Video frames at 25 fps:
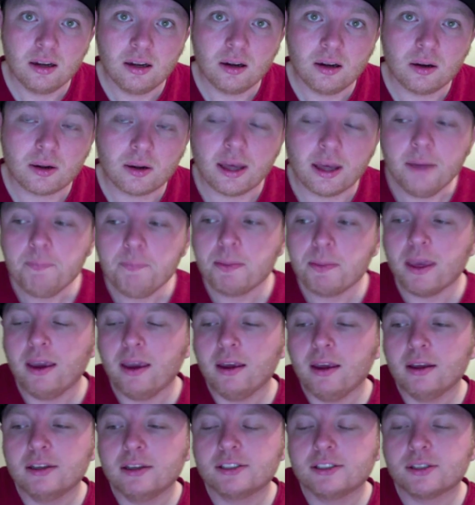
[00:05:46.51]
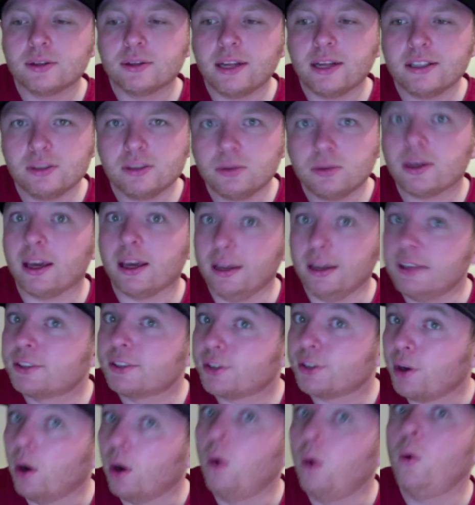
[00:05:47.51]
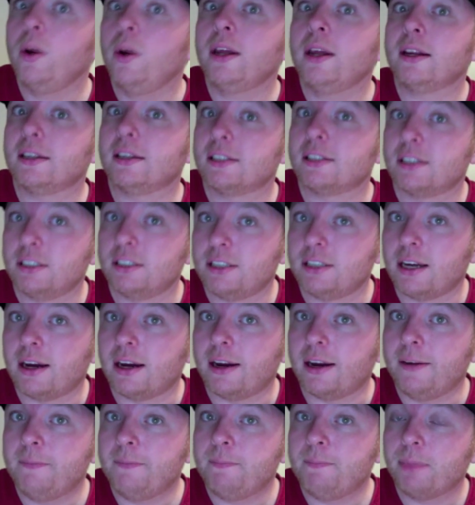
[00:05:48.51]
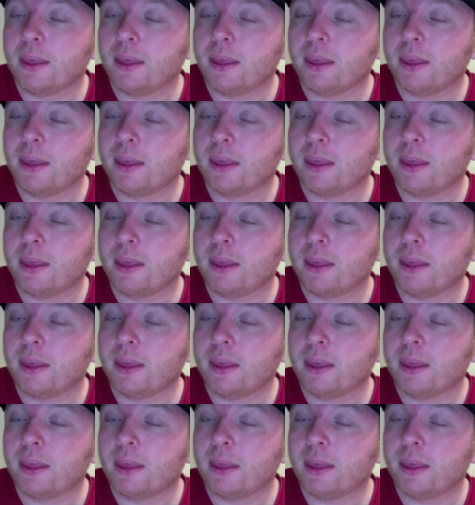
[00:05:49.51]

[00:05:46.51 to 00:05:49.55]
Okay, so that's okay, it's going to die